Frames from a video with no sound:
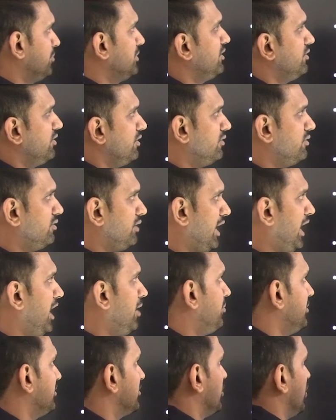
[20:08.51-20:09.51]
This
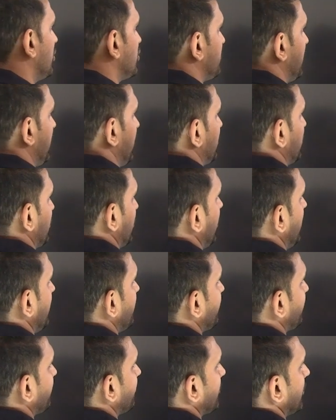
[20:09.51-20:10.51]
app is launched by ISRO.
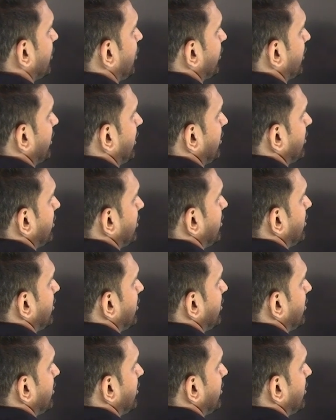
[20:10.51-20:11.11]
Okay,